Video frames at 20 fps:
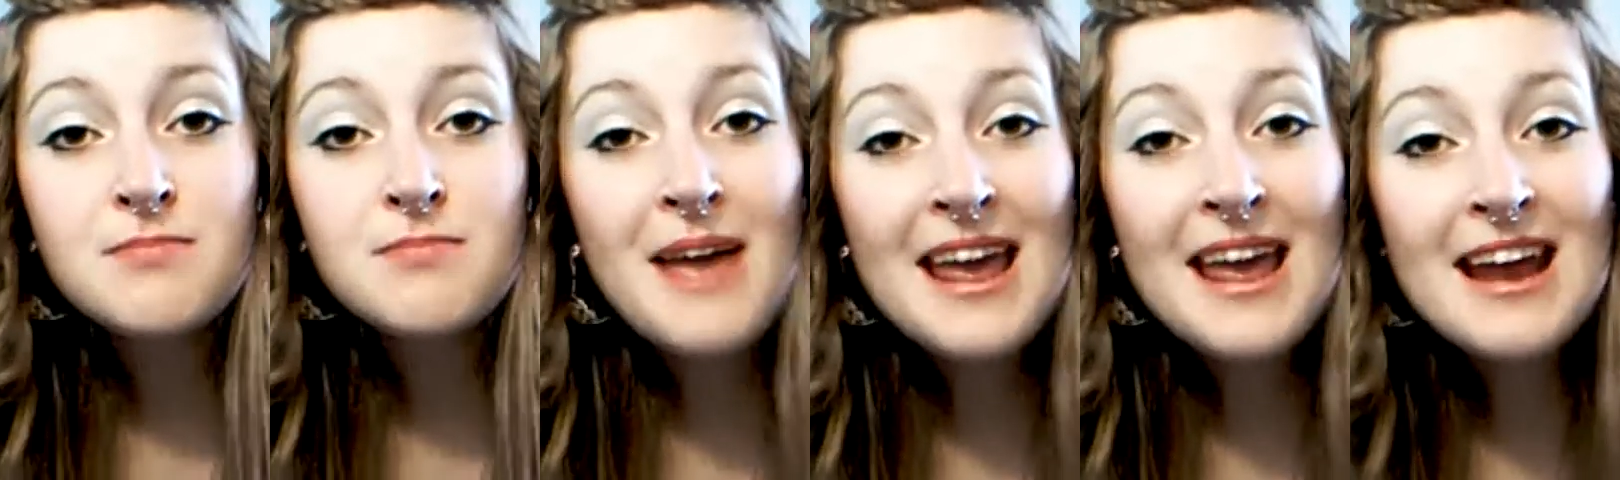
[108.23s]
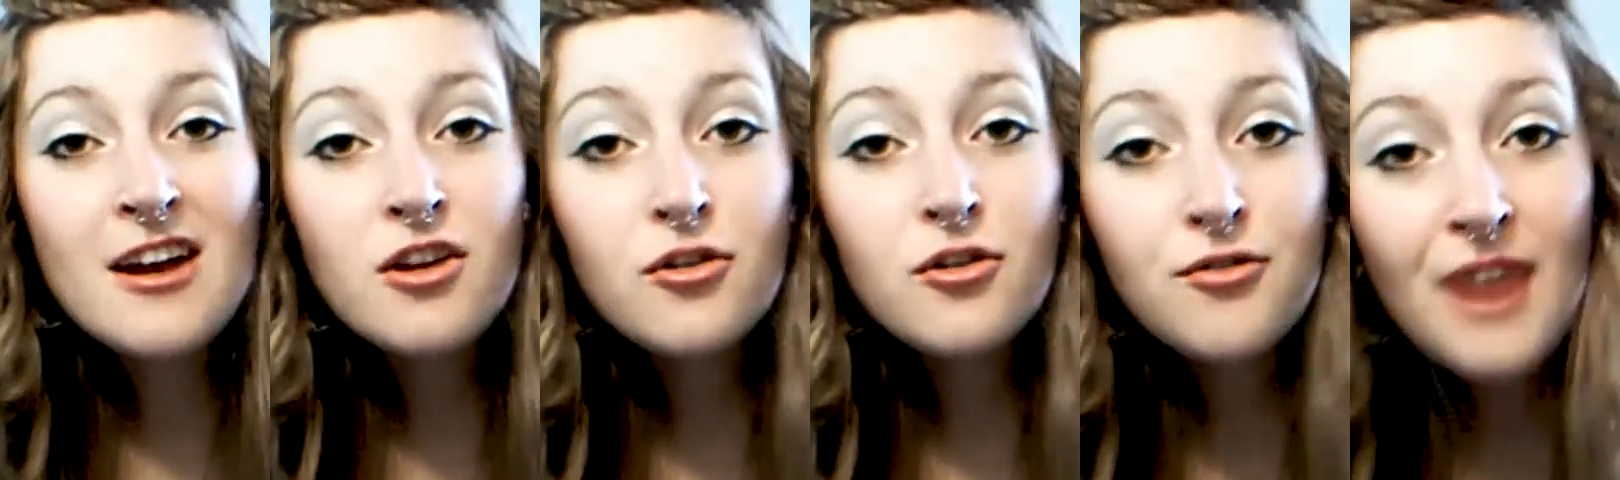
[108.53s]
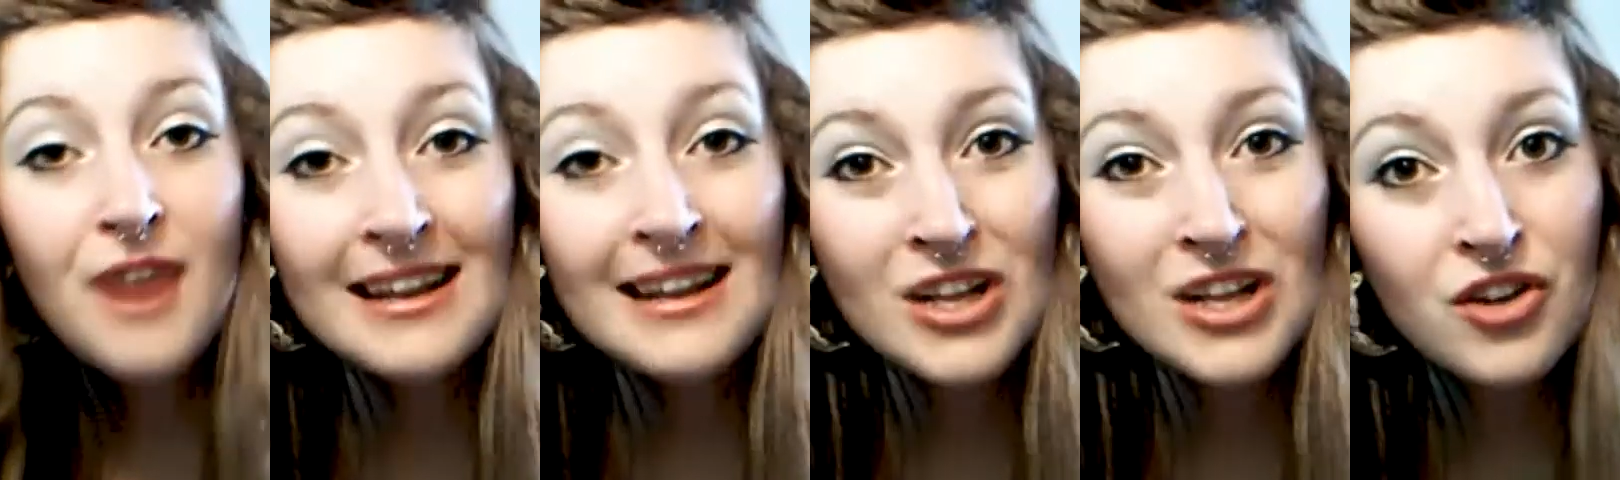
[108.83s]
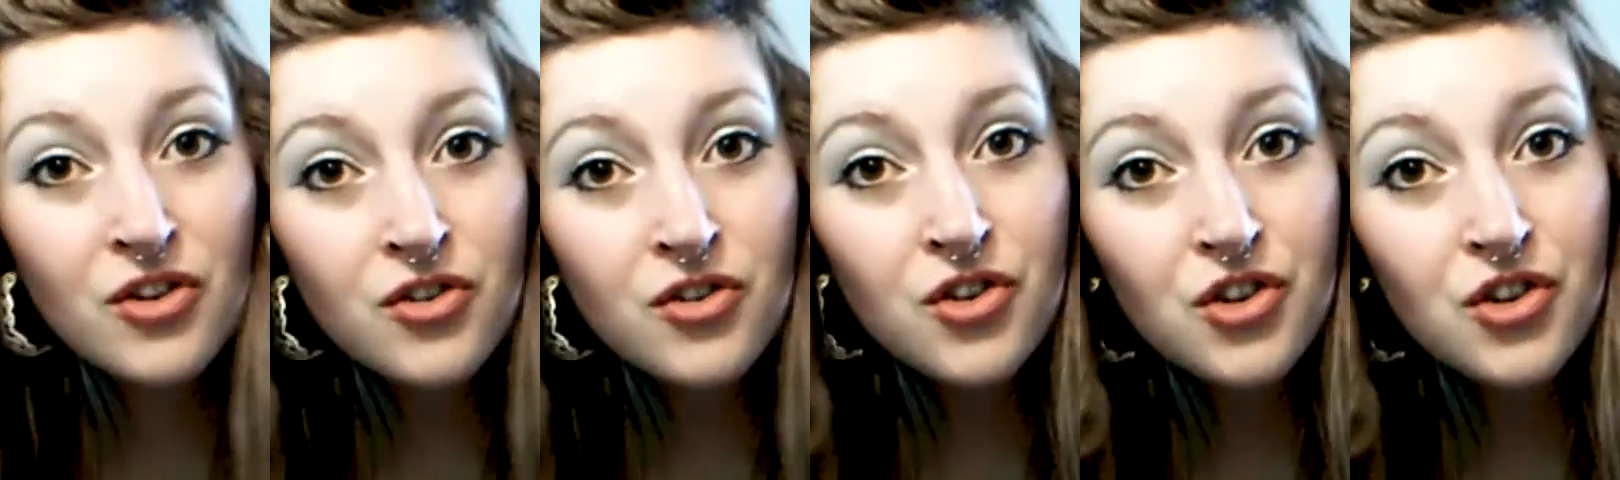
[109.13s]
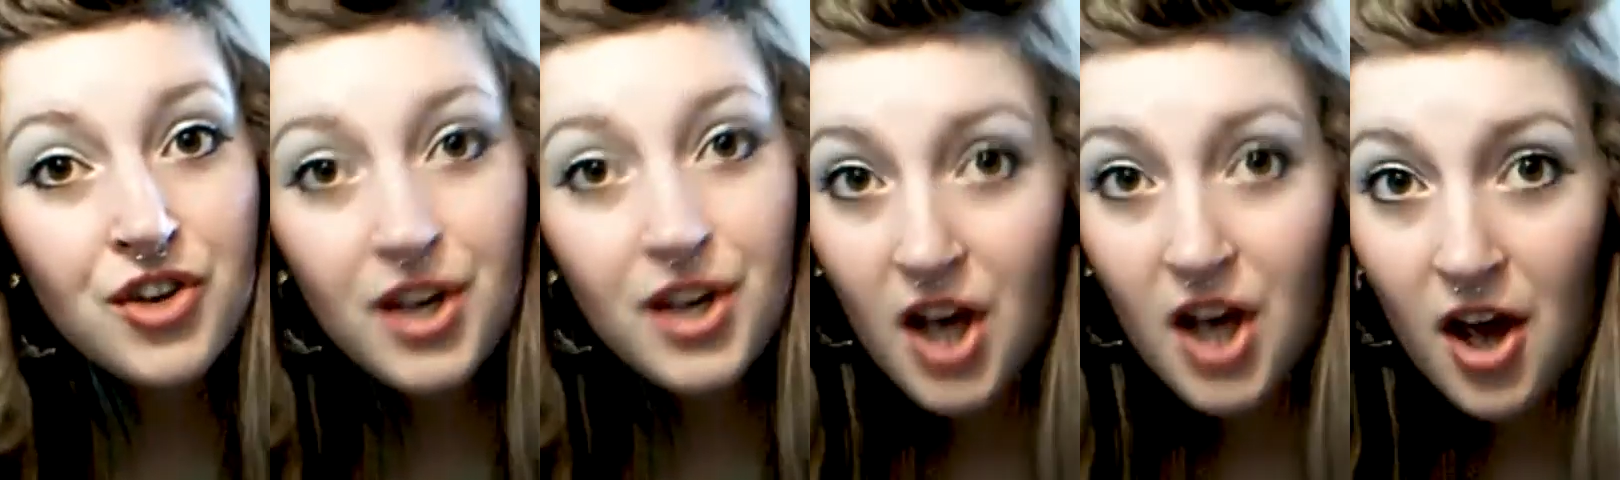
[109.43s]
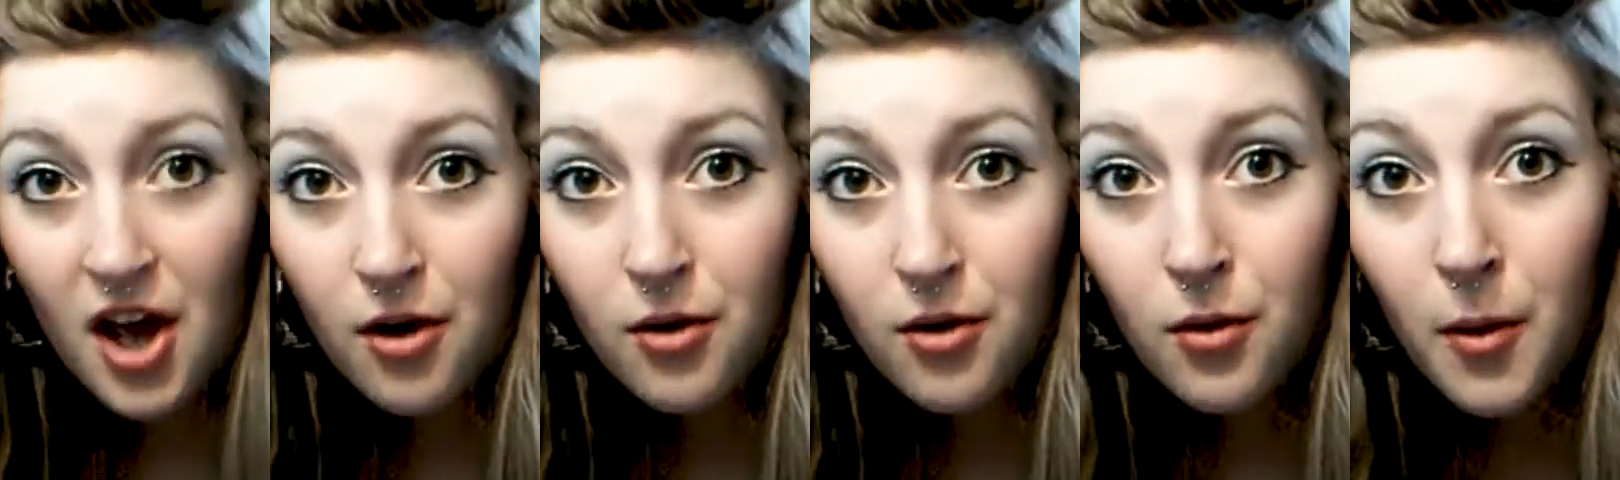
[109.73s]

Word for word: made friends, you know.